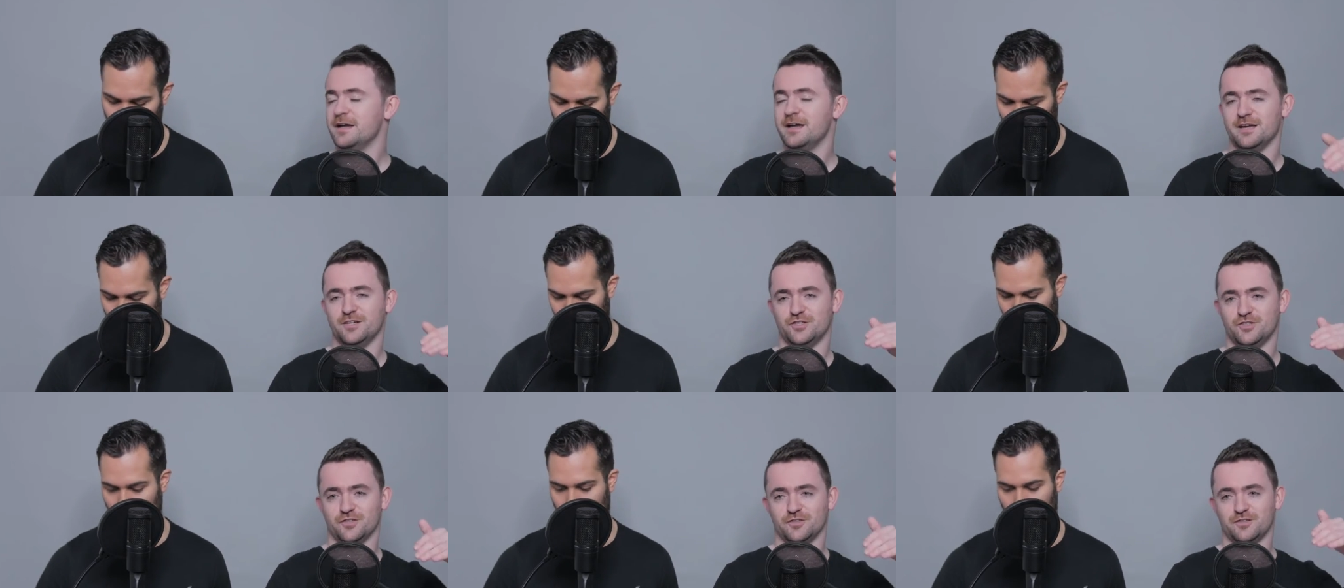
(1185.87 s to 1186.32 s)

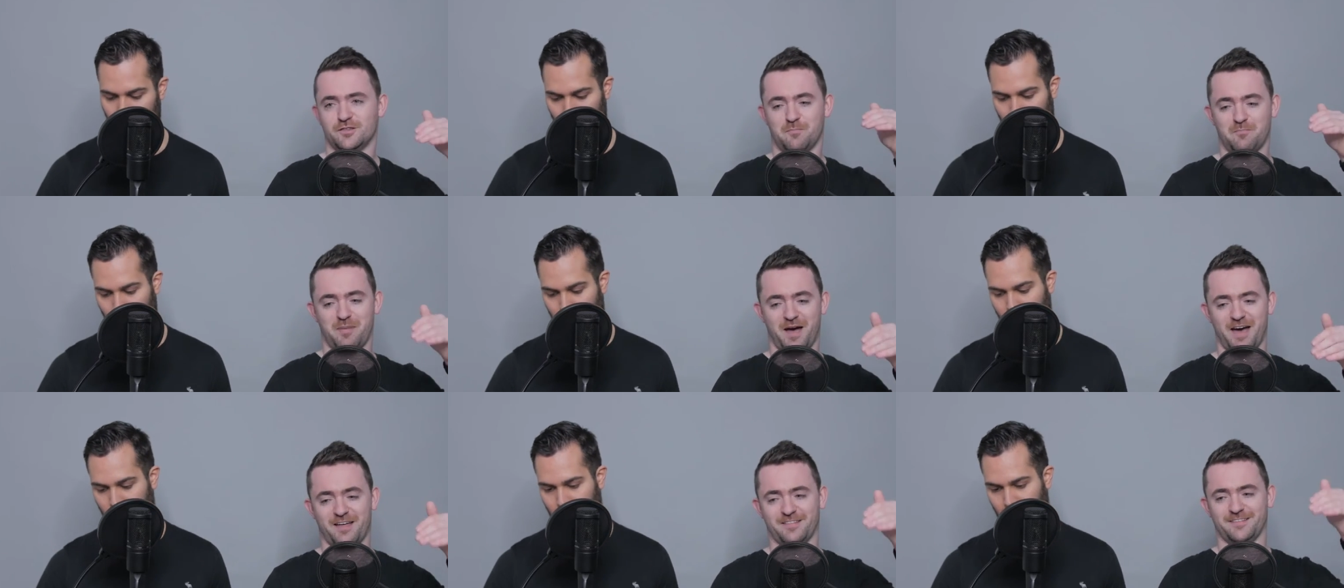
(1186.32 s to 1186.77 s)
Speaker 1: It's just the
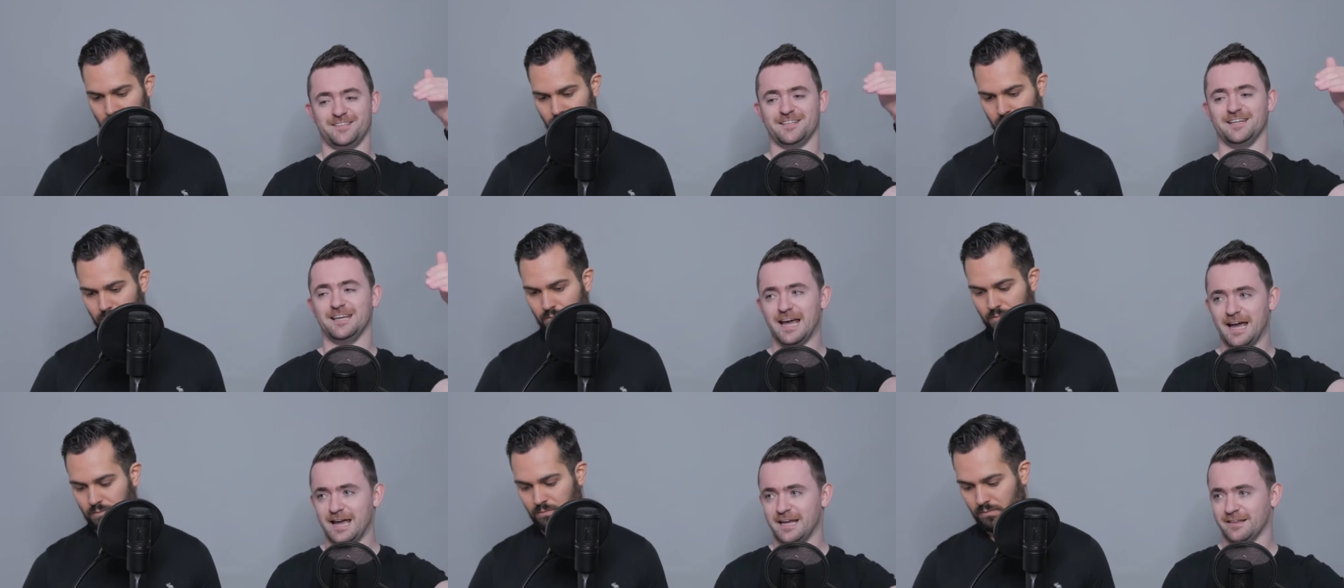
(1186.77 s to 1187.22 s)
path to
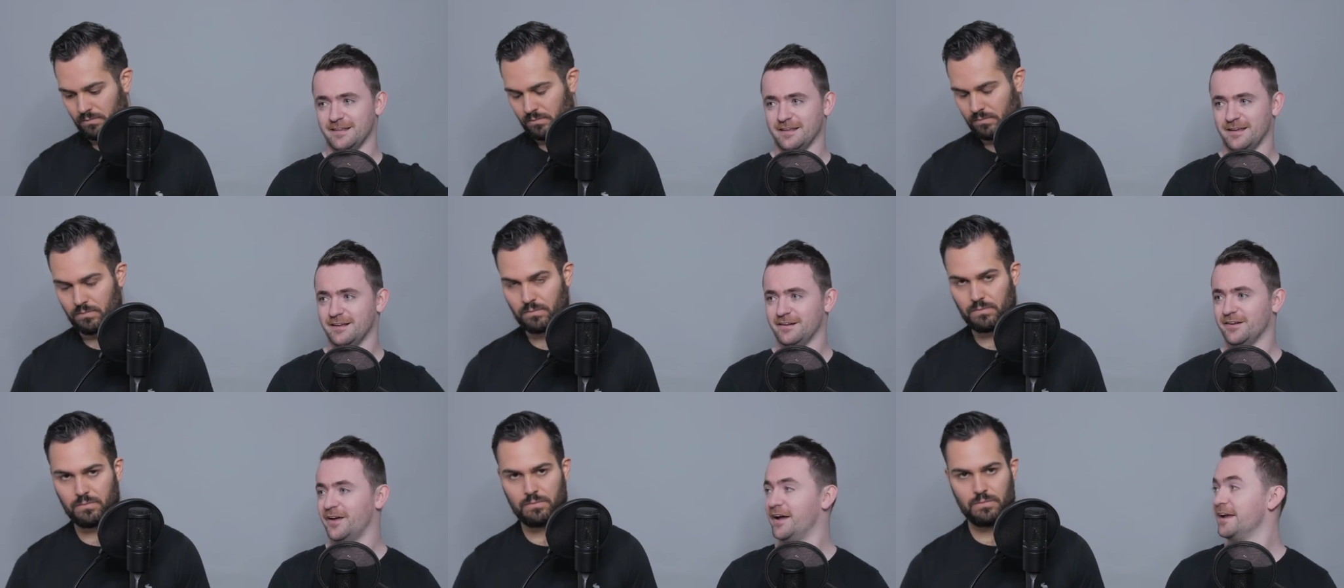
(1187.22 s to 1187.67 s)
getting
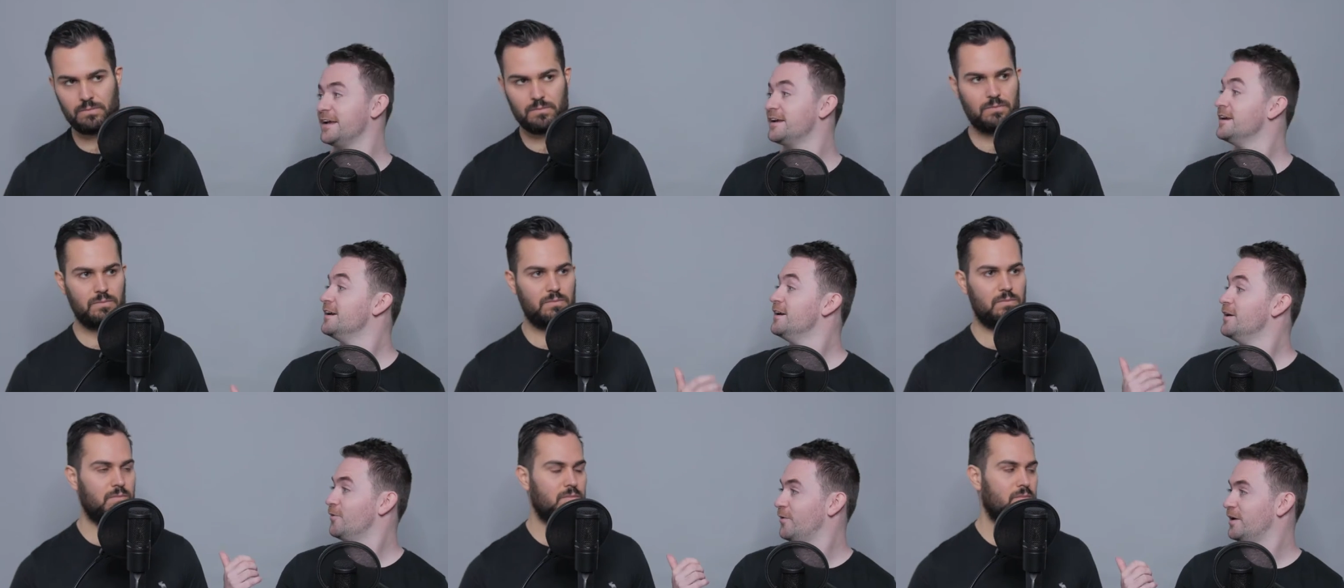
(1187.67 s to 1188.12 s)
there. Like,
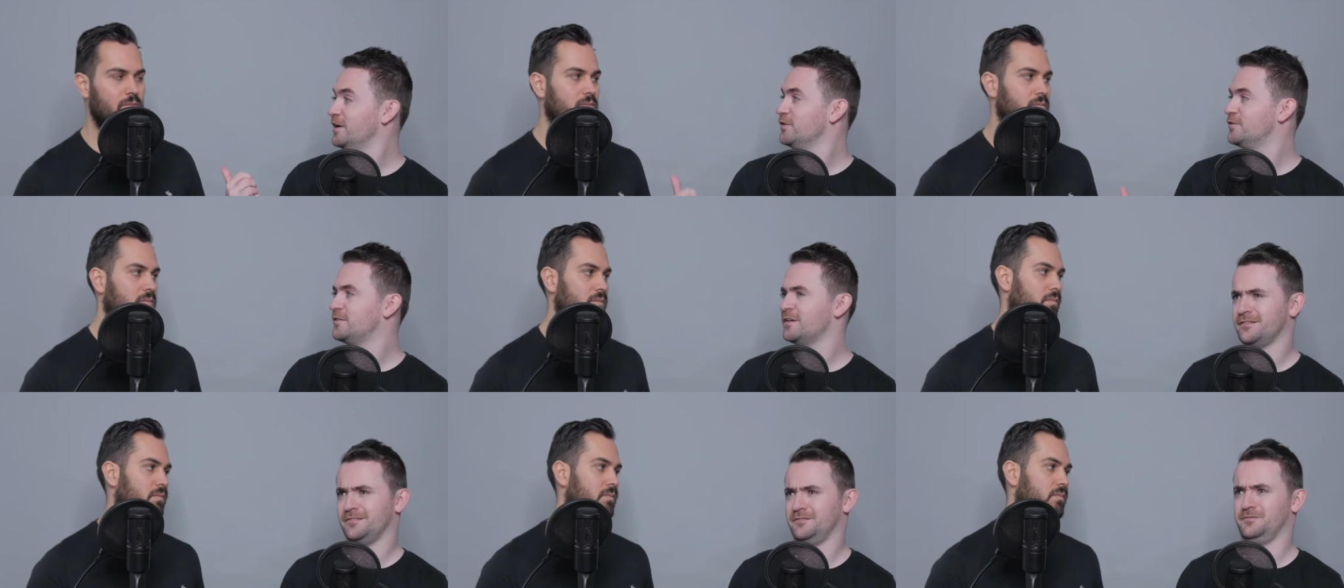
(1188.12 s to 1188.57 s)
when you
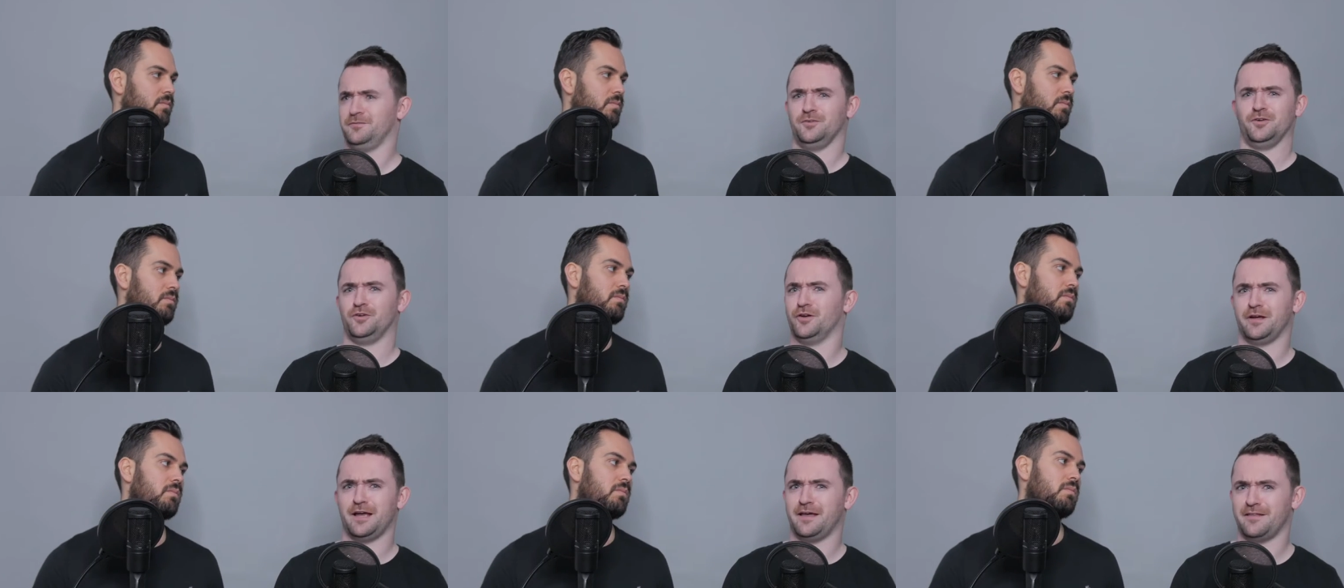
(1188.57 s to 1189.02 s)
said,
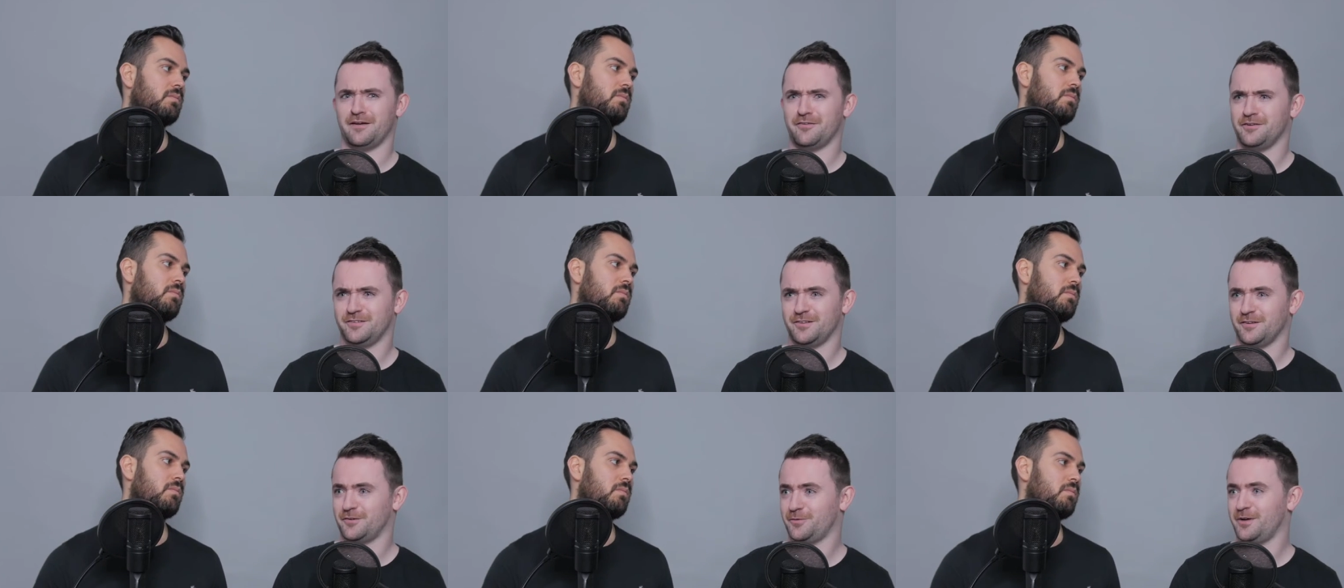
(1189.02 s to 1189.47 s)
you could get there
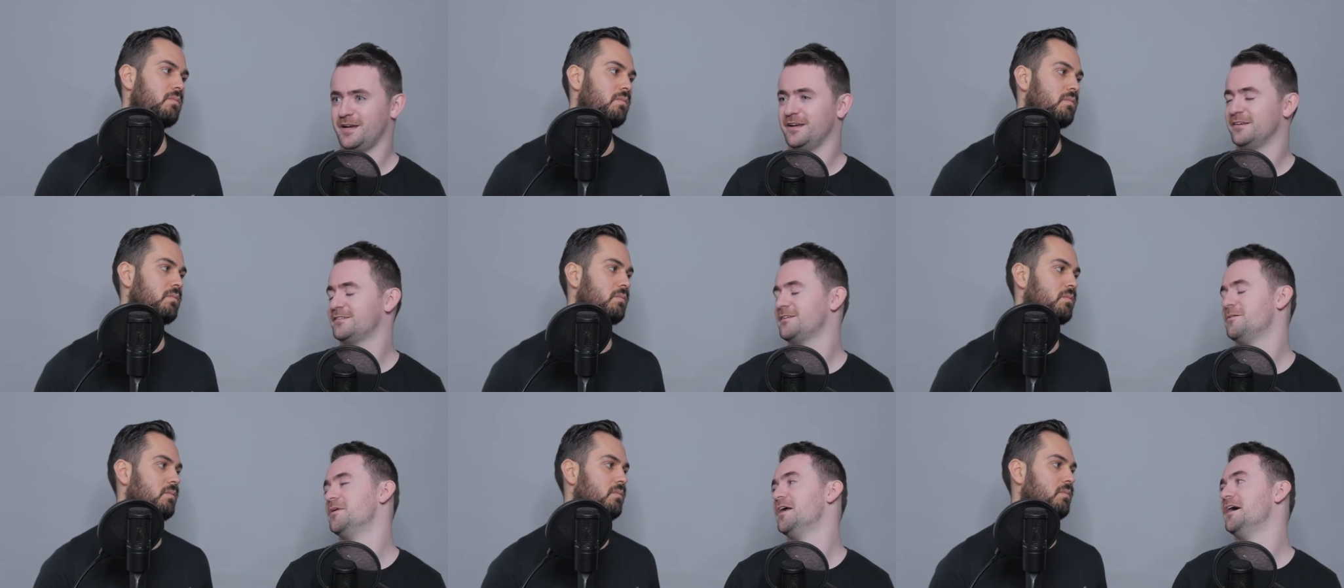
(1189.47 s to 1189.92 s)
in 6
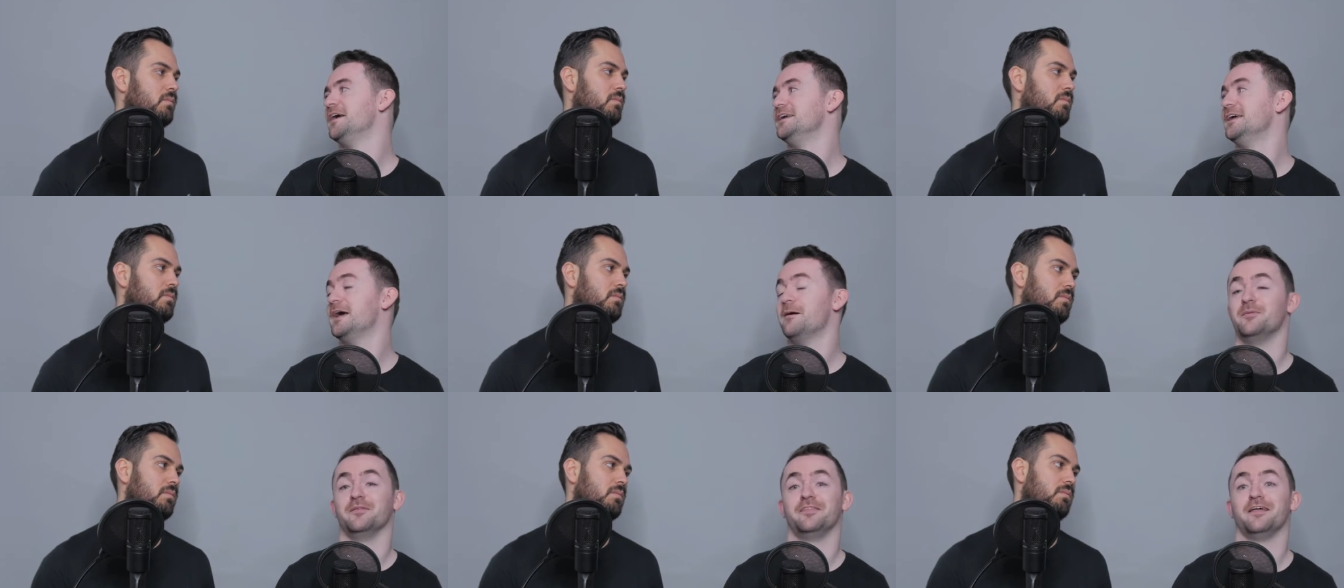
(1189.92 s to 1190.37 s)
weeks, I'm like,
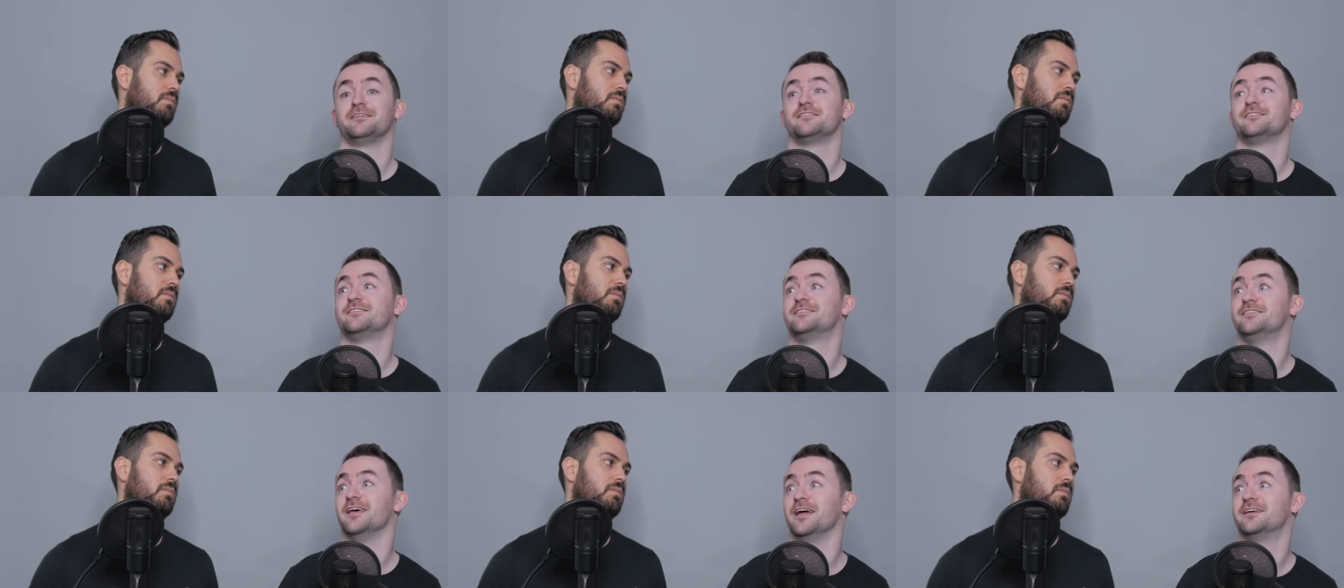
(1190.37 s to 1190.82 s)
yeah, but
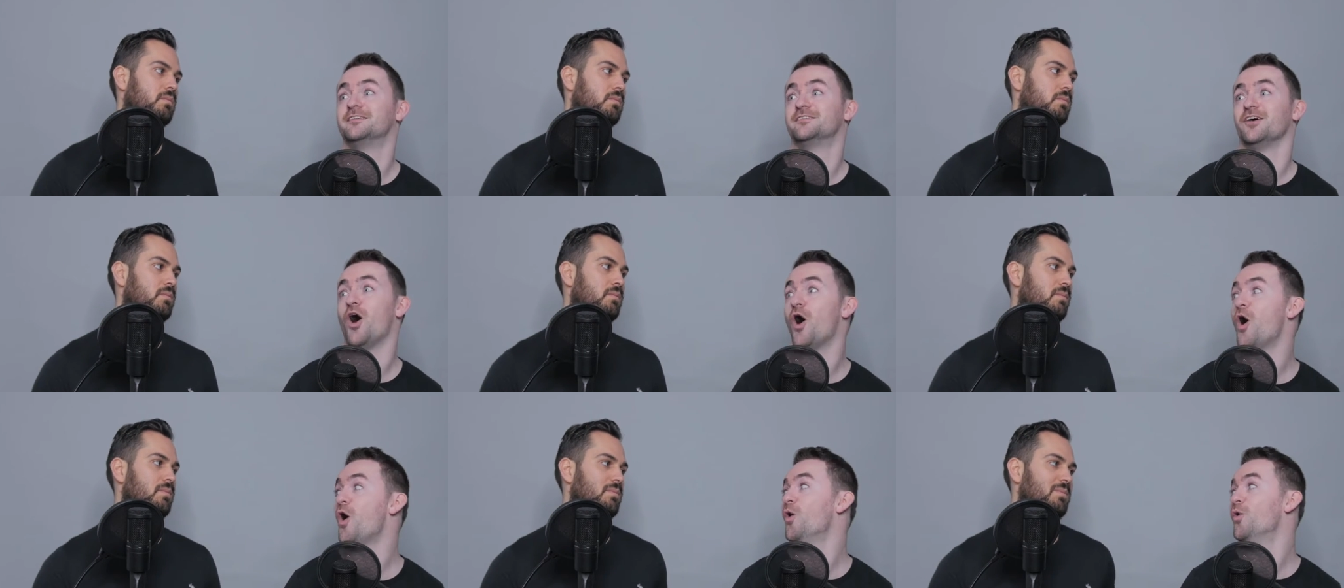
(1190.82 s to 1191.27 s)
that's 6
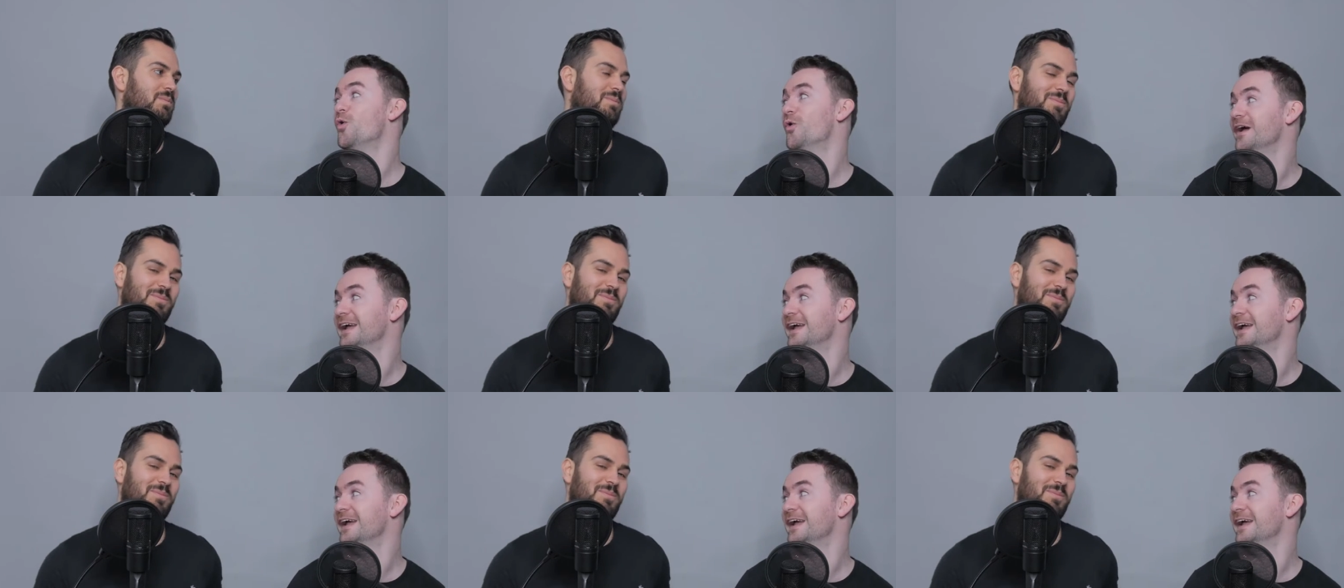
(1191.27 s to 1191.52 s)
whole